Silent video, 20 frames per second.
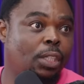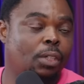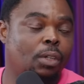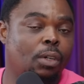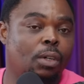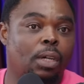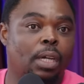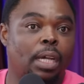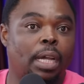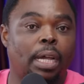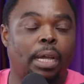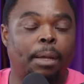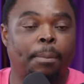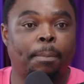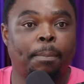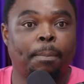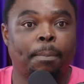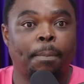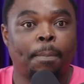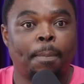You know,
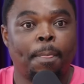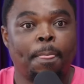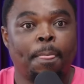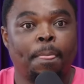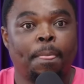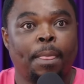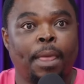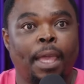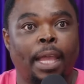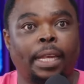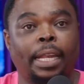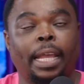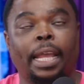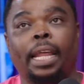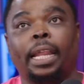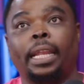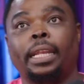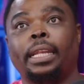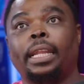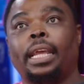and
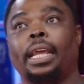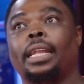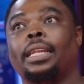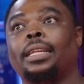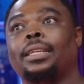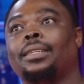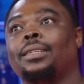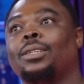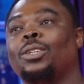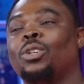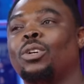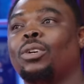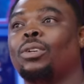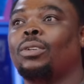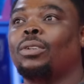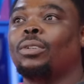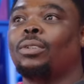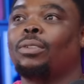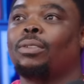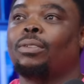then, you know,
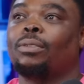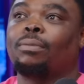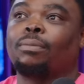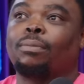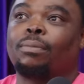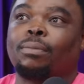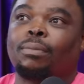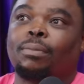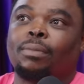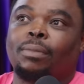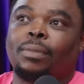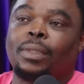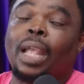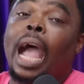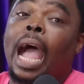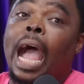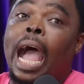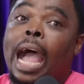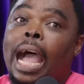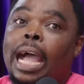the
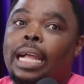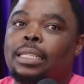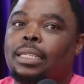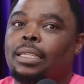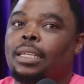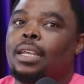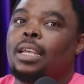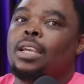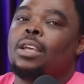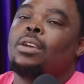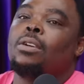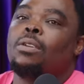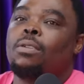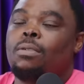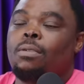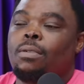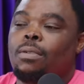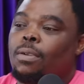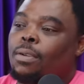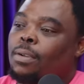heart,
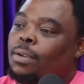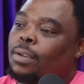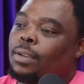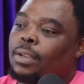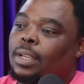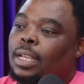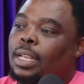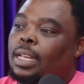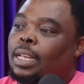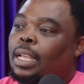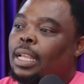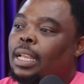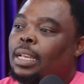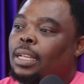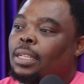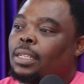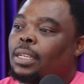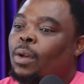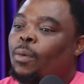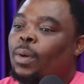in the
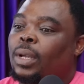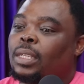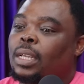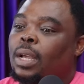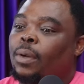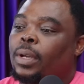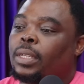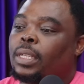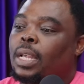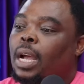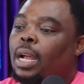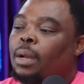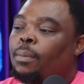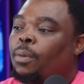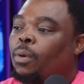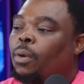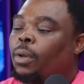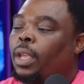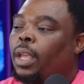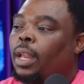industry, I was
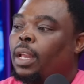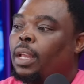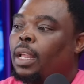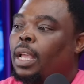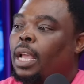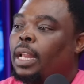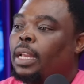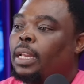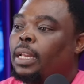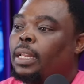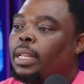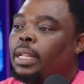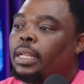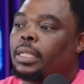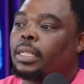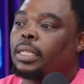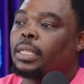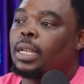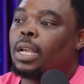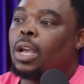heartbroken, and
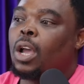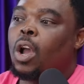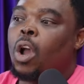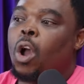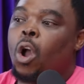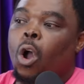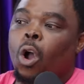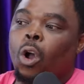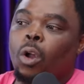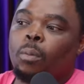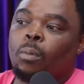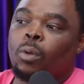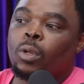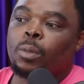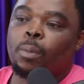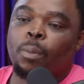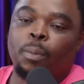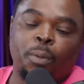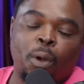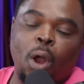this
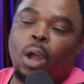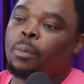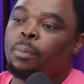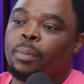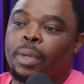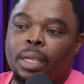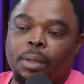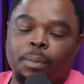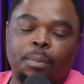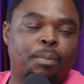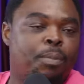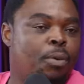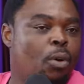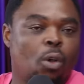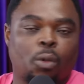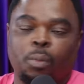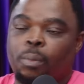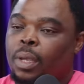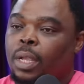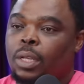almost broke me
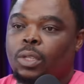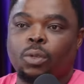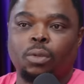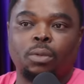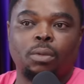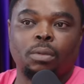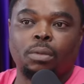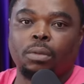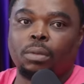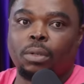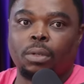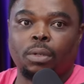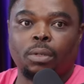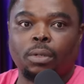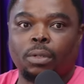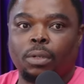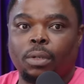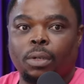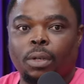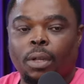to, you
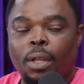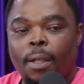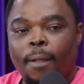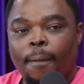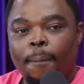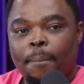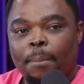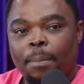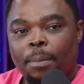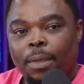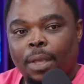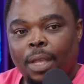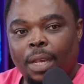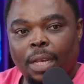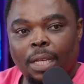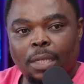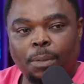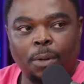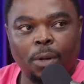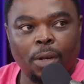know, in
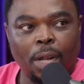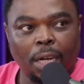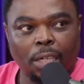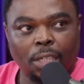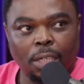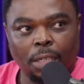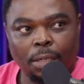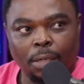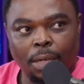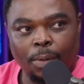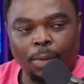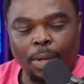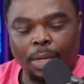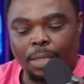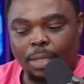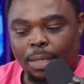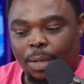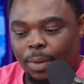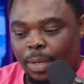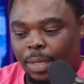this production. I
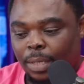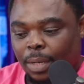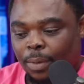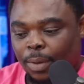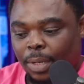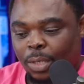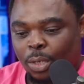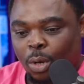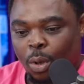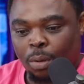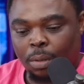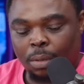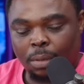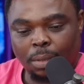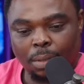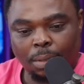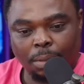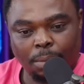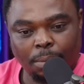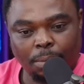was
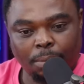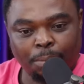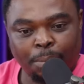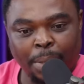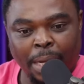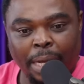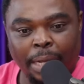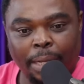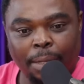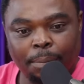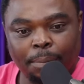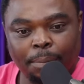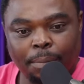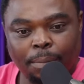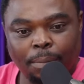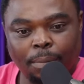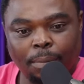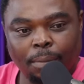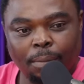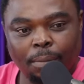told by
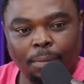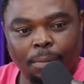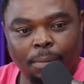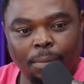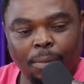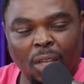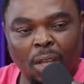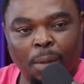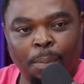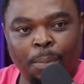a